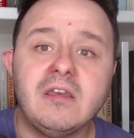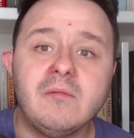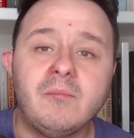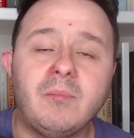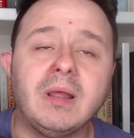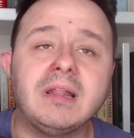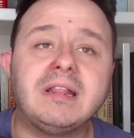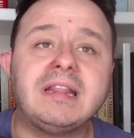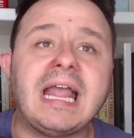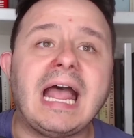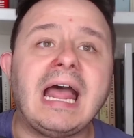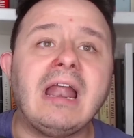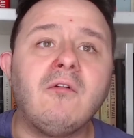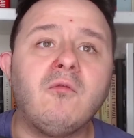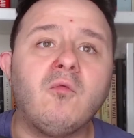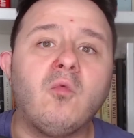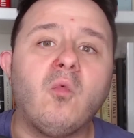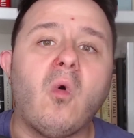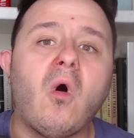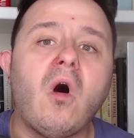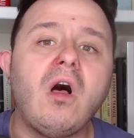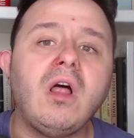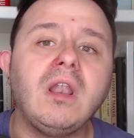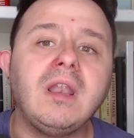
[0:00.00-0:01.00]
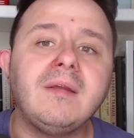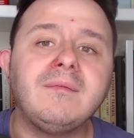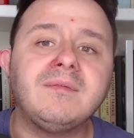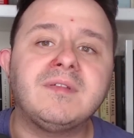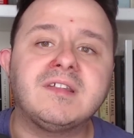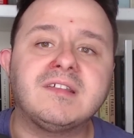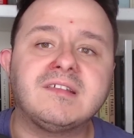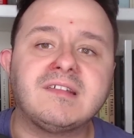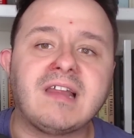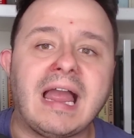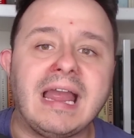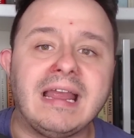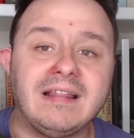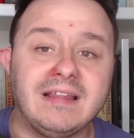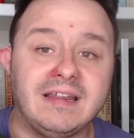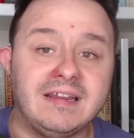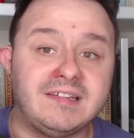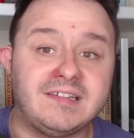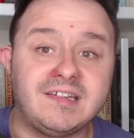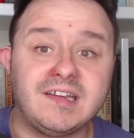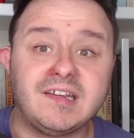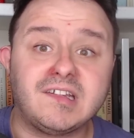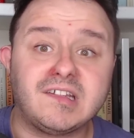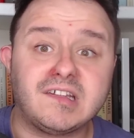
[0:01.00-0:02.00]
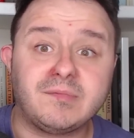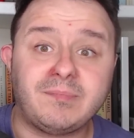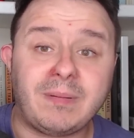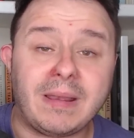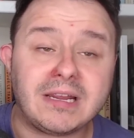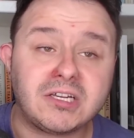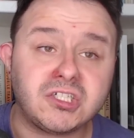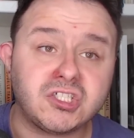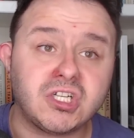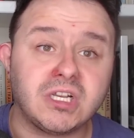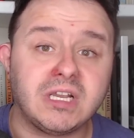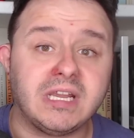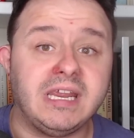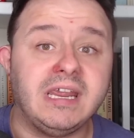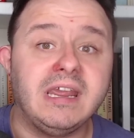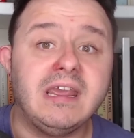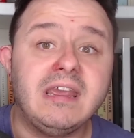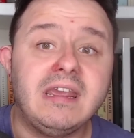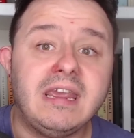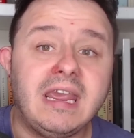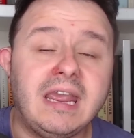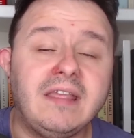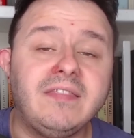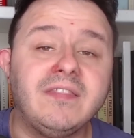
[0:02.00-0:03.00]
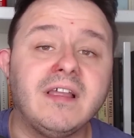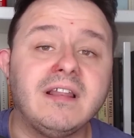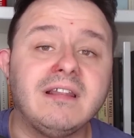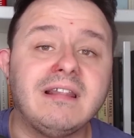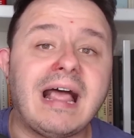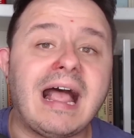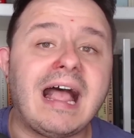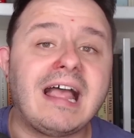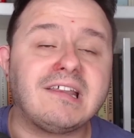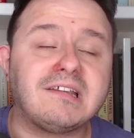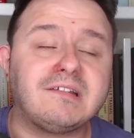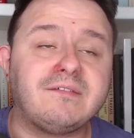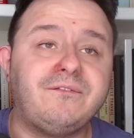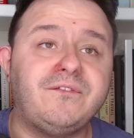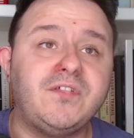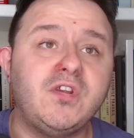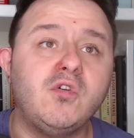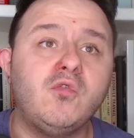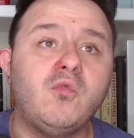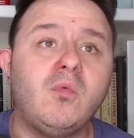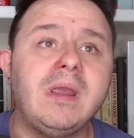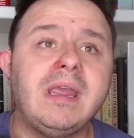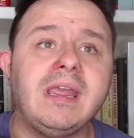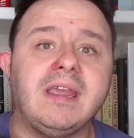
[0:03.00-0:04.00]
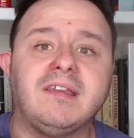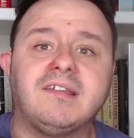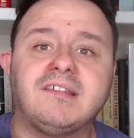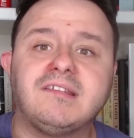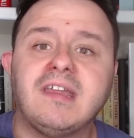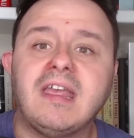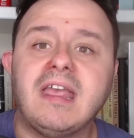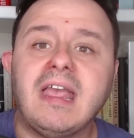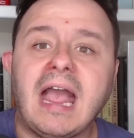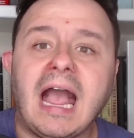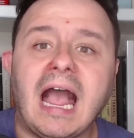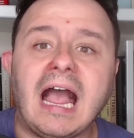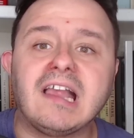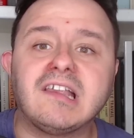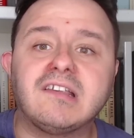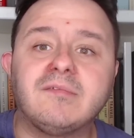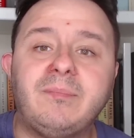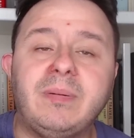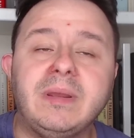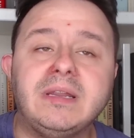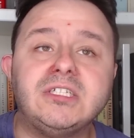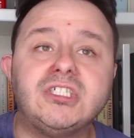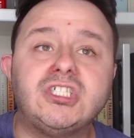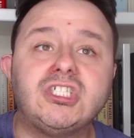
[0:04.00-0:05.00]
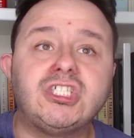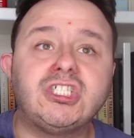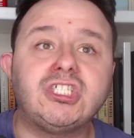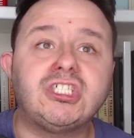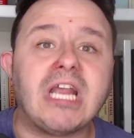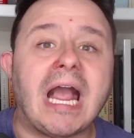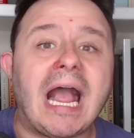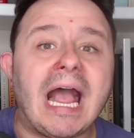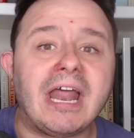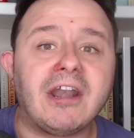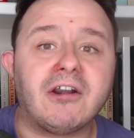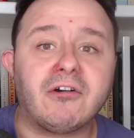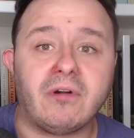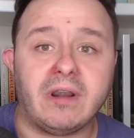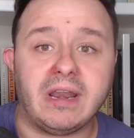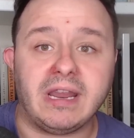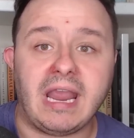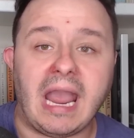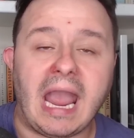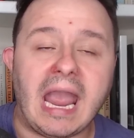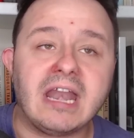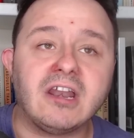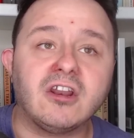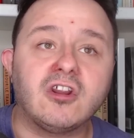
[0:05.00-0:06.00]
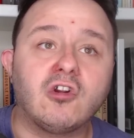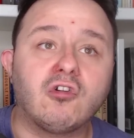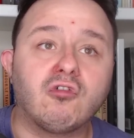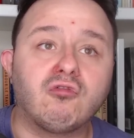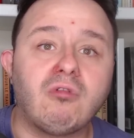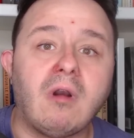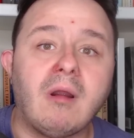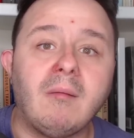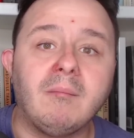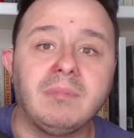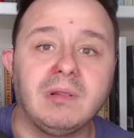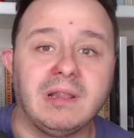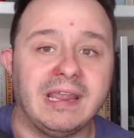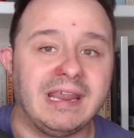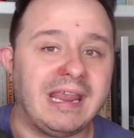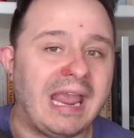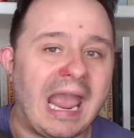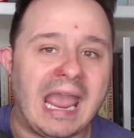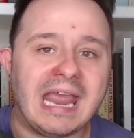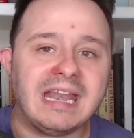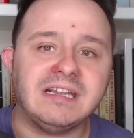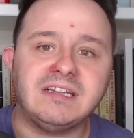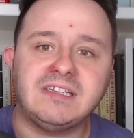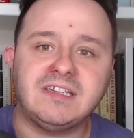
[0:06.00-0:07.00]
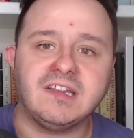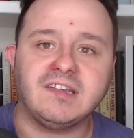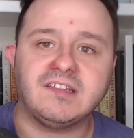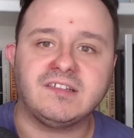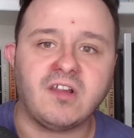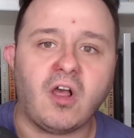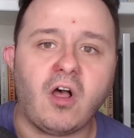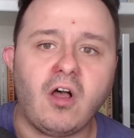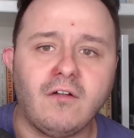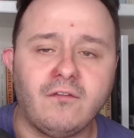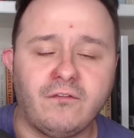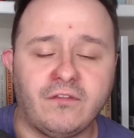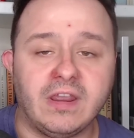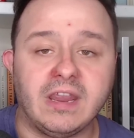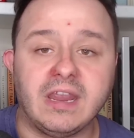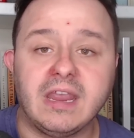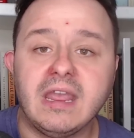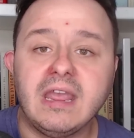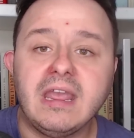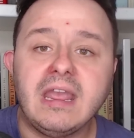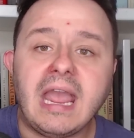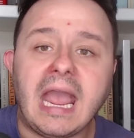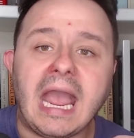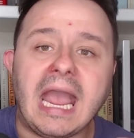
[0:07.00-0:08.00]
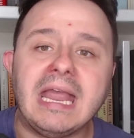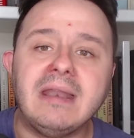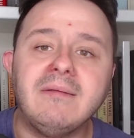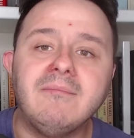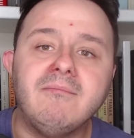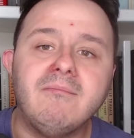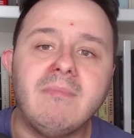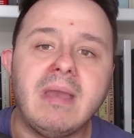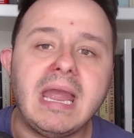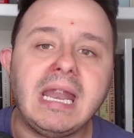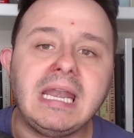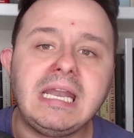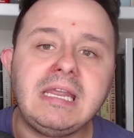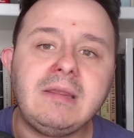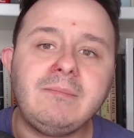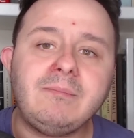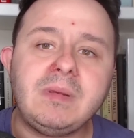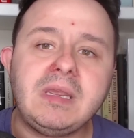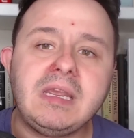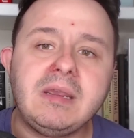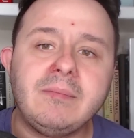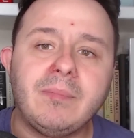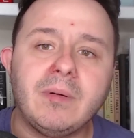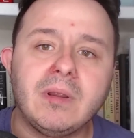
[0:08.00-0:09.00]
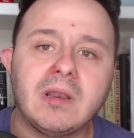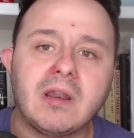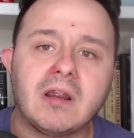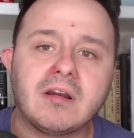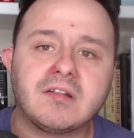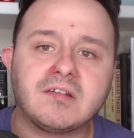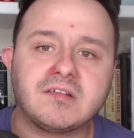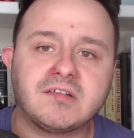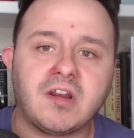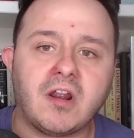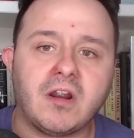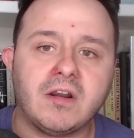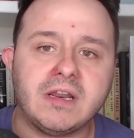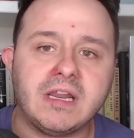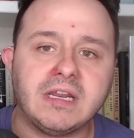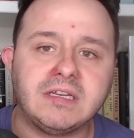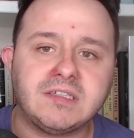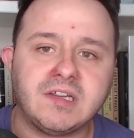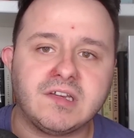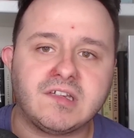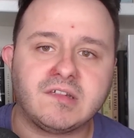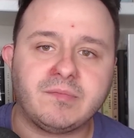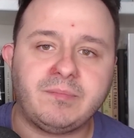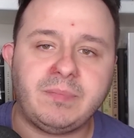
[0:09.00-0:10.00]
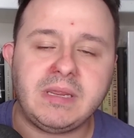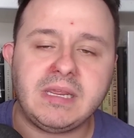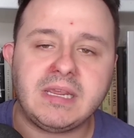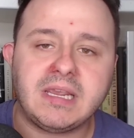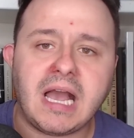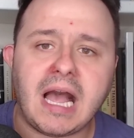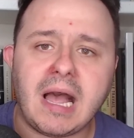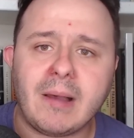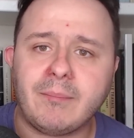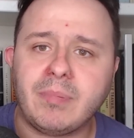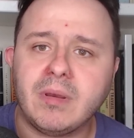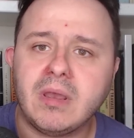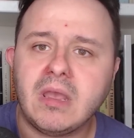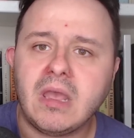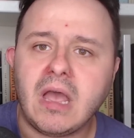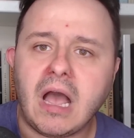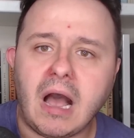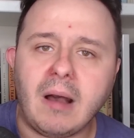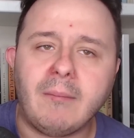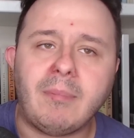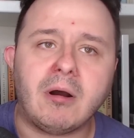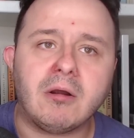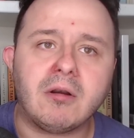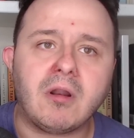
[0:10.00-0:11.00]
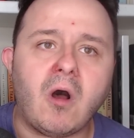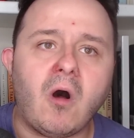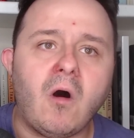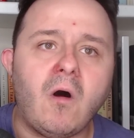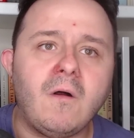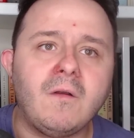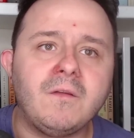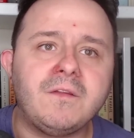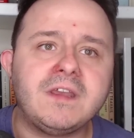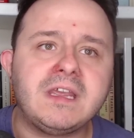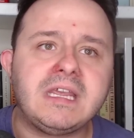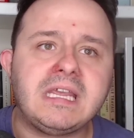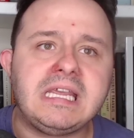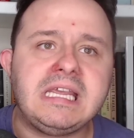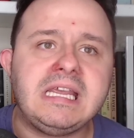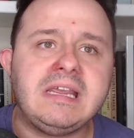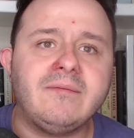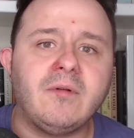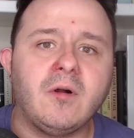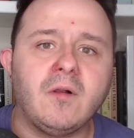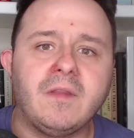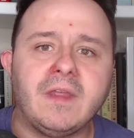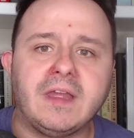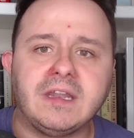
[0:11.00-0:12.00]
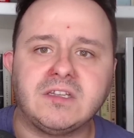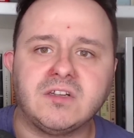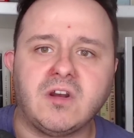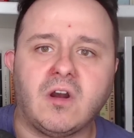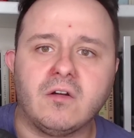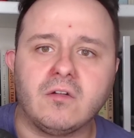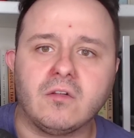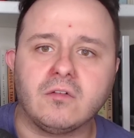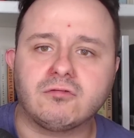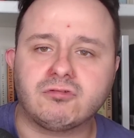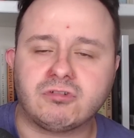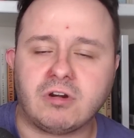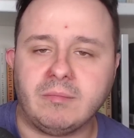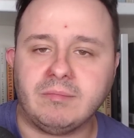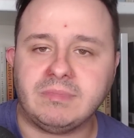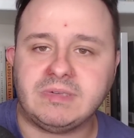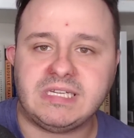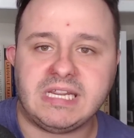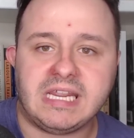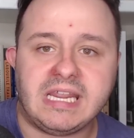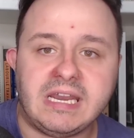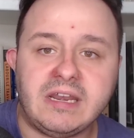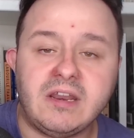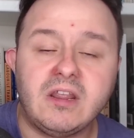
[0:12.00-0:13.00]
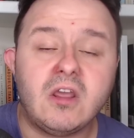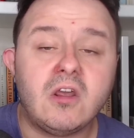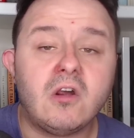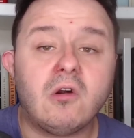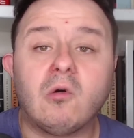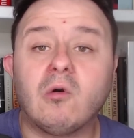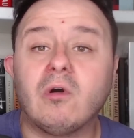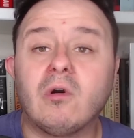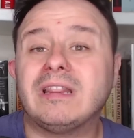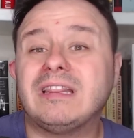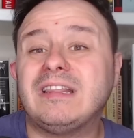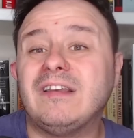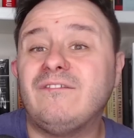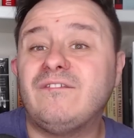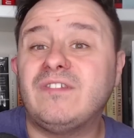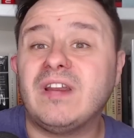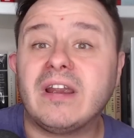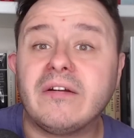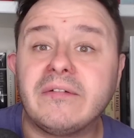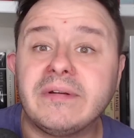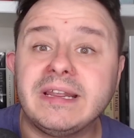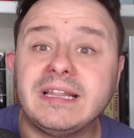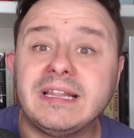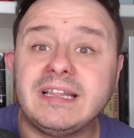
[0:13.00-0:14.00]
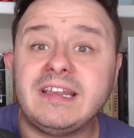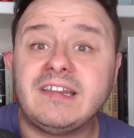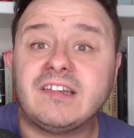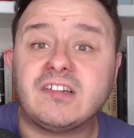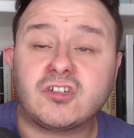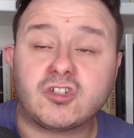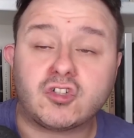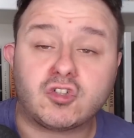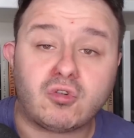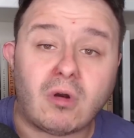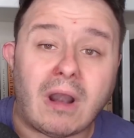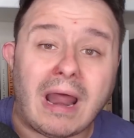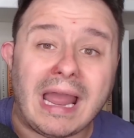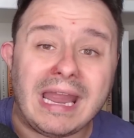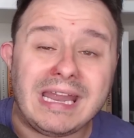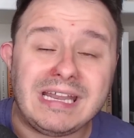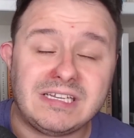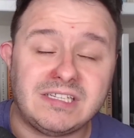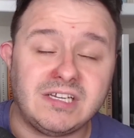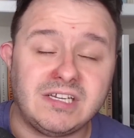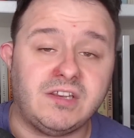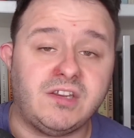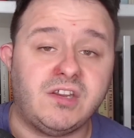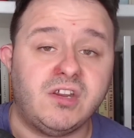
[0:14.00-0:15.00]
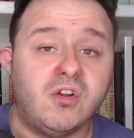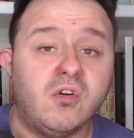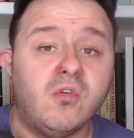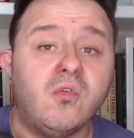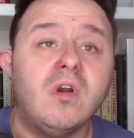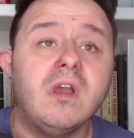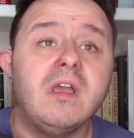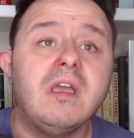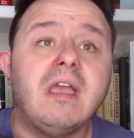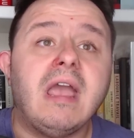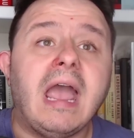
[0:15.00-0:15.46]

But that wall of silence, especially in the last few weeks, has been shattering and crumbling and dissolving, and many people are starting to speak up about all the evil that Donald Trump did, or at the very least tried to do.